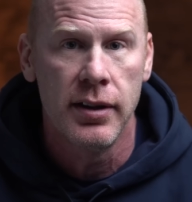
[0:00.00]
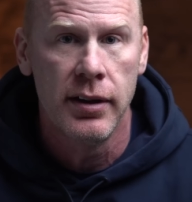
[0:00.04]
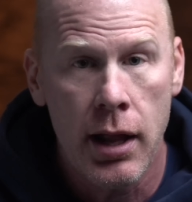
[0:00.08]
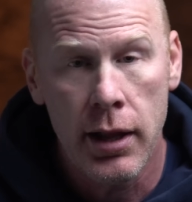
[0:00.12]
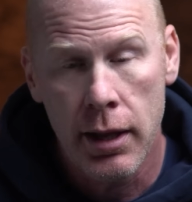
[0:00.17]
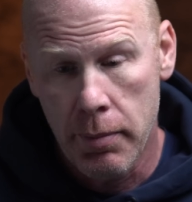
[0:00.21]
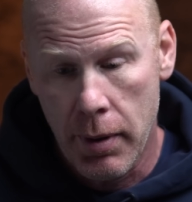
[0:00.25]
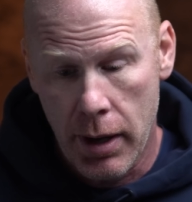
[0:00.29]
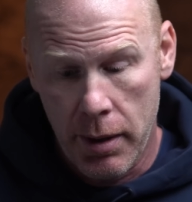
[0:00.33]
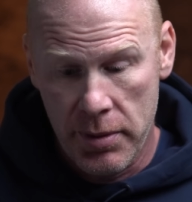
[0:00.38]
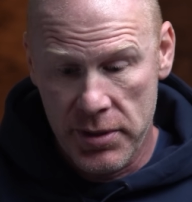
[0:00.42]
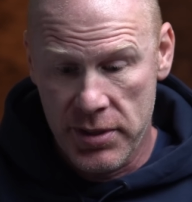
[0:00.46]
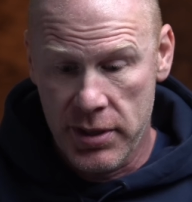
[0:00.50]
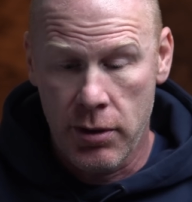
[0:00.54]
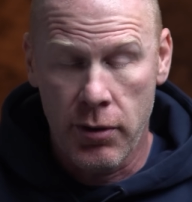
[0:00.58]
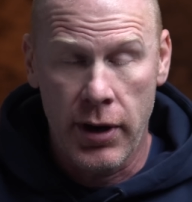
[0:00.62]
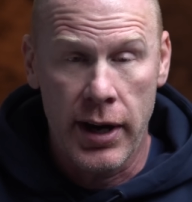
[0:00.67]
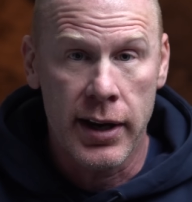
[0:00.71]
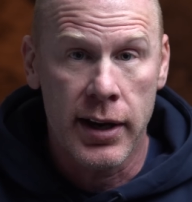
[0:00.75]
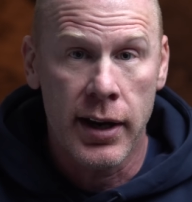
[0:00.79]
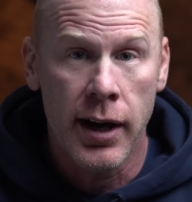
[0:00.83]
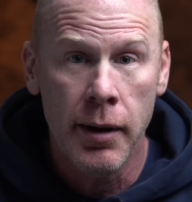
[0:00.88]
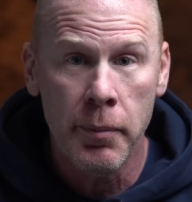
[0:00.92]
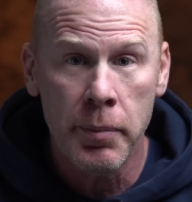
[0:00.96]
Alibaba is a
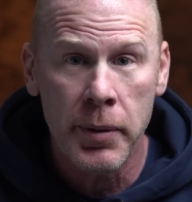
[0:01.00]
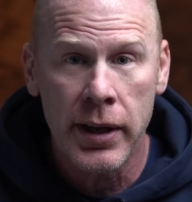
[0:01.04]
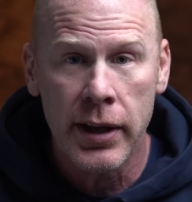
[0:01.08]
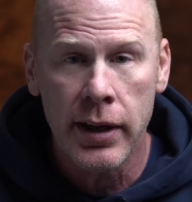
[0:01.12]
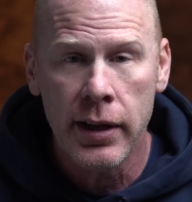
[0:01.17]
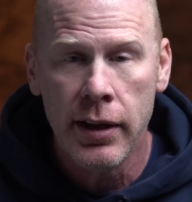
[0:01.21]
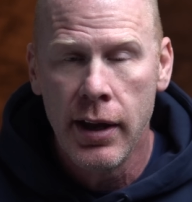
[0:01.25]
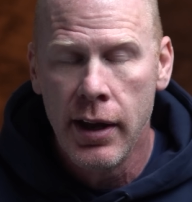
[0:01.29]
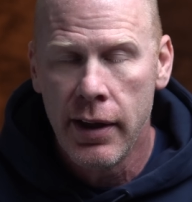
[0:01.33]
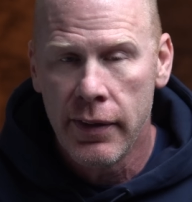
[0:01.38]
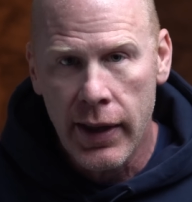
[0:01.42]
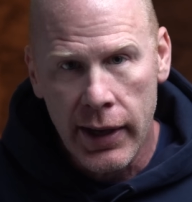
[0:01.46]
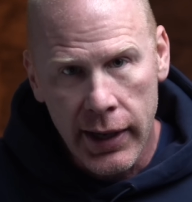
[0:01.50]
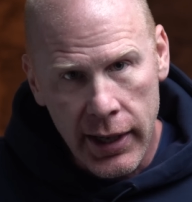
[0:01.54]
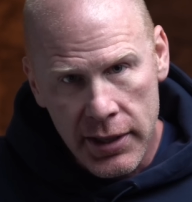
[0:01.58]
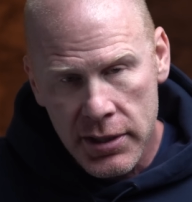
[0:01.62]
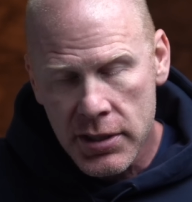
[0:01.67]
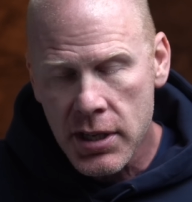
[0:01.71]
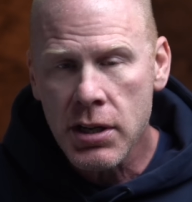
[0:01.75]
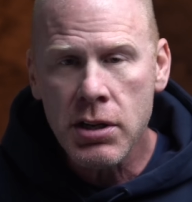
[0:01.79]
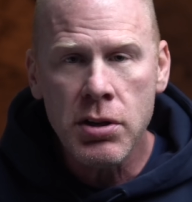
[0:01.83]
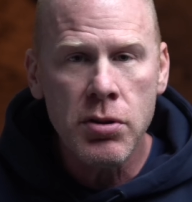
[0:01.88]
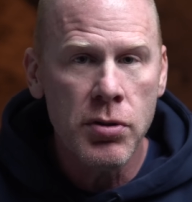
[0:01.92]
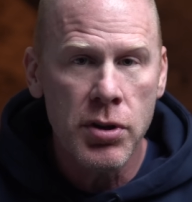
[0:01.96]
great company. They
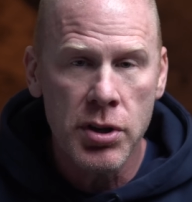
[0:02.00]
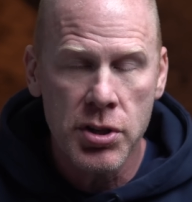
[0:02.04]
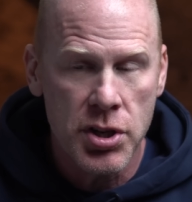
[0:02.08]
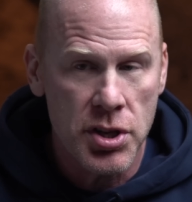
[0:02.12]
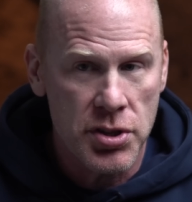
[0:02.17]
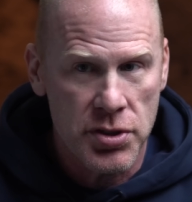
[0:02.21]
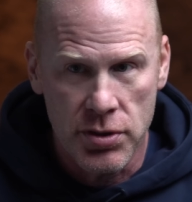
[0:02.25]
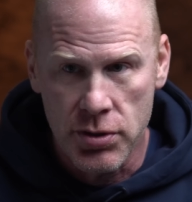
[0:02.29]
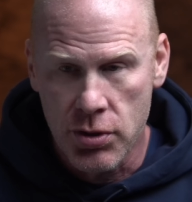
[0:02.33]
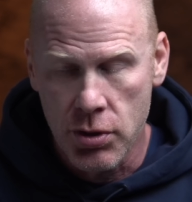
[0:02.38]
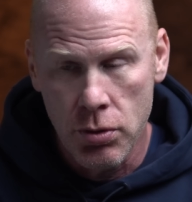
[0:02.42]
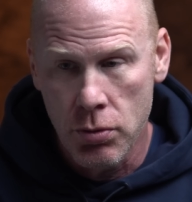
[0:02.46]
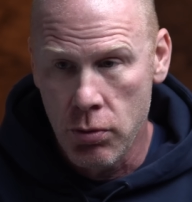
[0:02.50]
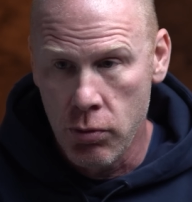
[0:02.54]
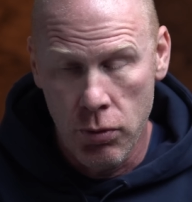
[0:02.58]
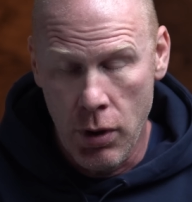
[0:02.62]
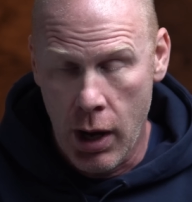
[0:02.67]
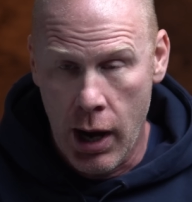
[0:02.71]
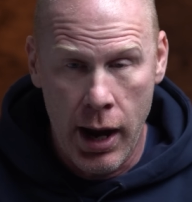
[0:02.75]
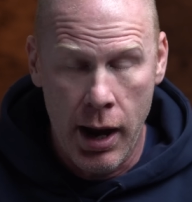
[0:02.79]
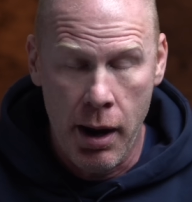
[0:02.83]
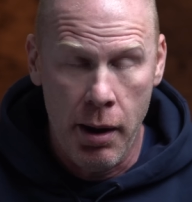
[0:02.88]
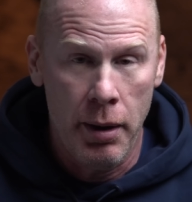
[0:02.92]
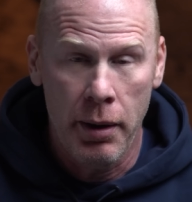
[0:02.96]
continue to just do,
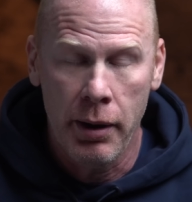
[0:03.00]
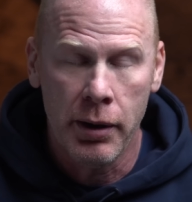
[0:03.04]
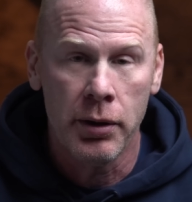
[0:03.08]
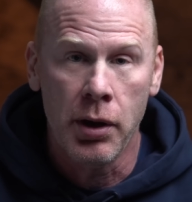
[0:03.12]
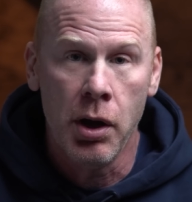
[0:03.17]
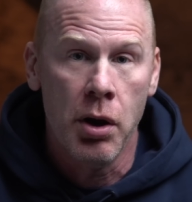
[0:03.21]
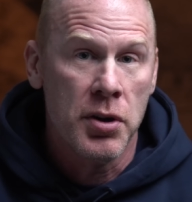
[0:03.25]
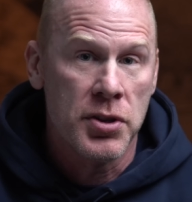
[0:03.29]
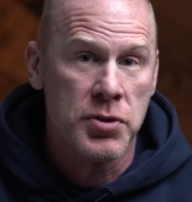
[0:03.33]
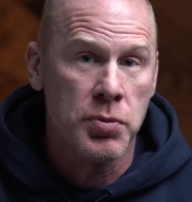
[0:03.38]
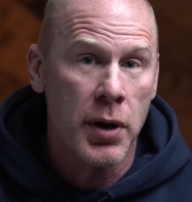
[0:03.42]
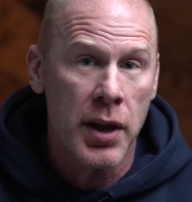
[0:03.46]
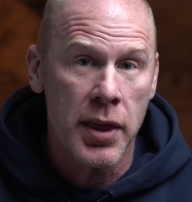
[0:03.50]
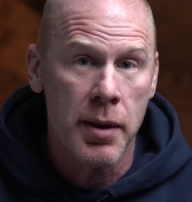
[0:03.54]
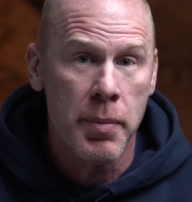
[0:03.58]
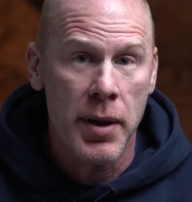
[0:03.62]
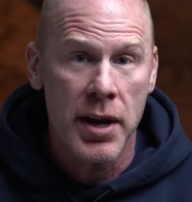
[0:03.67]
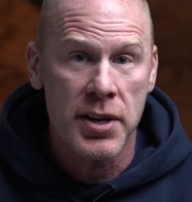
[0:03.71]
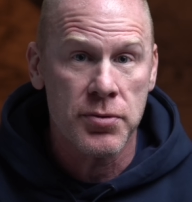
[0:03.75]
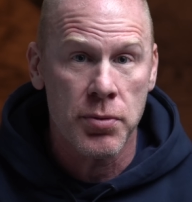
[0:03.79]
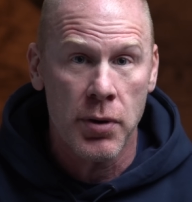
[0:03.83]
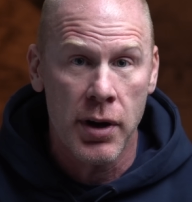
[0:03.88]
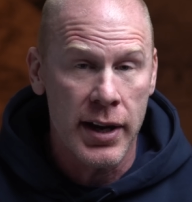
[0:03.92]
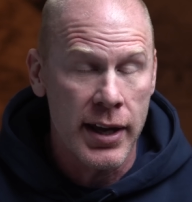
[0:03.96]
I don't know, it's one of the
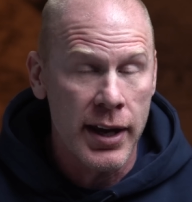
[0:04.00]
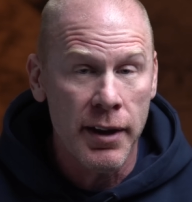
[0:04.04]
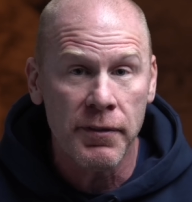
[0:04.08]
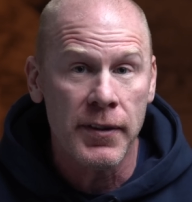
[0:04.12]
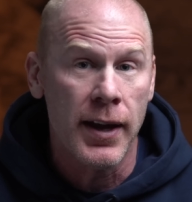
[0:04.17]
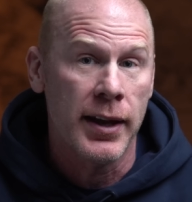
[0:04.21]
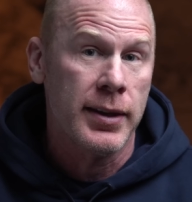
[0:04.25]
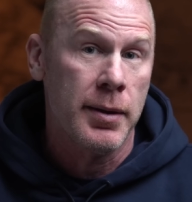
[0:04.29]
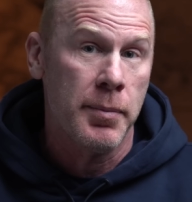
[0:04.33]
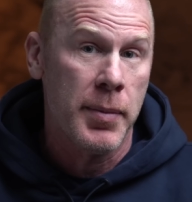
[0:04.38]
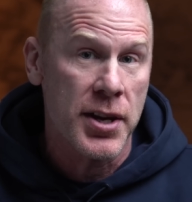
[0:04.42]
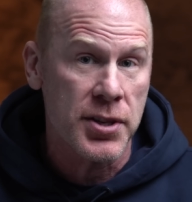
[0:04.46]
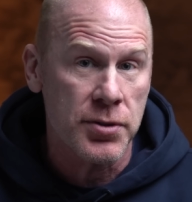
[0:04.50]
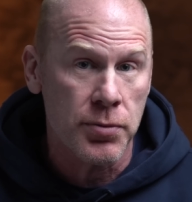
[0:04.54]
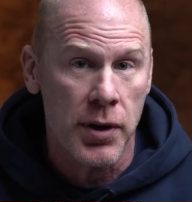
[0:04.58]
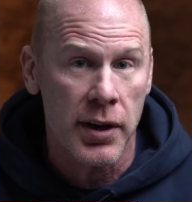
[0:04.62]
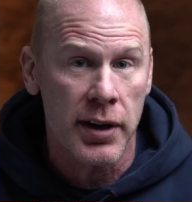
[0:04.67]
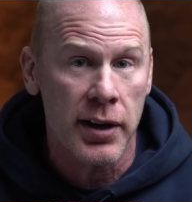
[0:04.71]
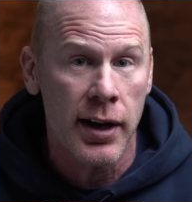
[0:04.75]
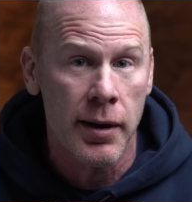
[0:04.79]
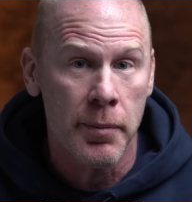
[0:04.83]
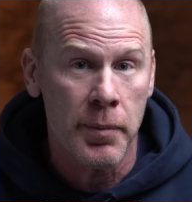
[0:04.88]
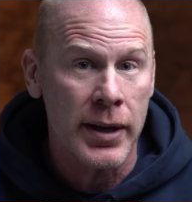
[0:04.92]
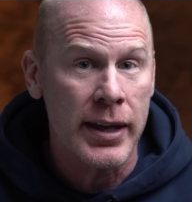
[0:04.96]
best run, if not the best
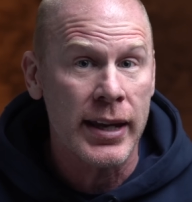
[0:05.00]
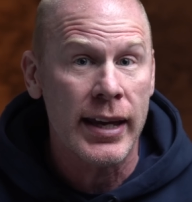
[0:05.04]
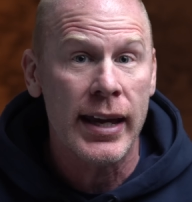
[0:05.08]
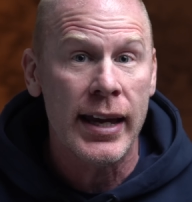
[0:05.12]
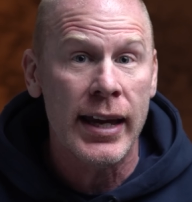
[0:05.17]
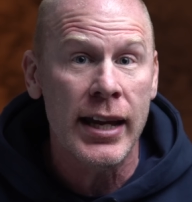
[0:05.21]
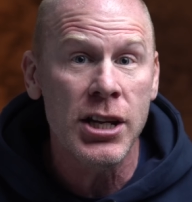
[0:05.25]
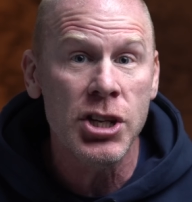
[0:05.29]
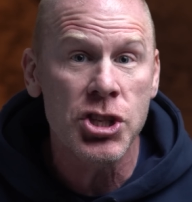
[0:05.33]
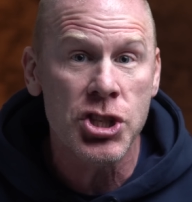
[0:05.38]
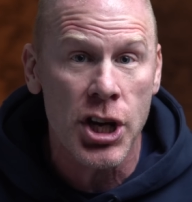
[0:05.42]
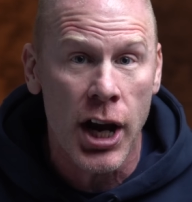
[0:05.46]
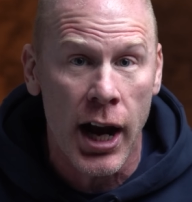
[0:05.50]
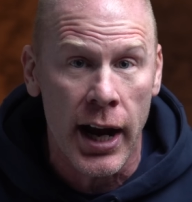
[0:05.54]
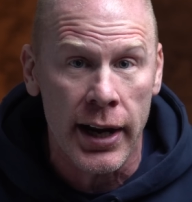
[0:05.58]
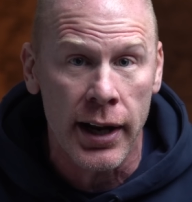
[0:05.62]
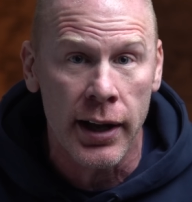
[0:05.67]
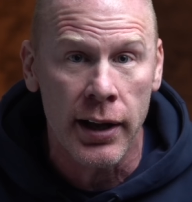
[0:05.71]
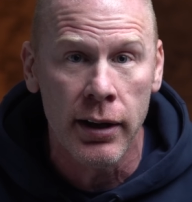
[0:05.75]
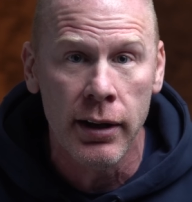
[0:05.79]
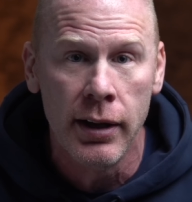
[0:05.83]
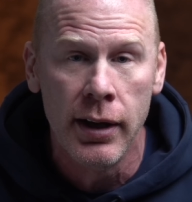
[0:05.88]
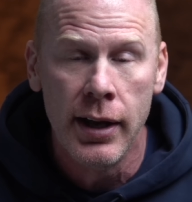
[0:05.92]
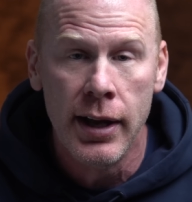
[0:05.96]
run company in
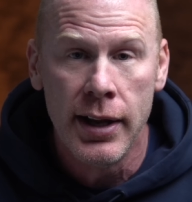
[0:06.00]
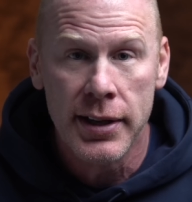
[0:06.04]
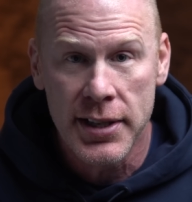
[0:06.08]
China,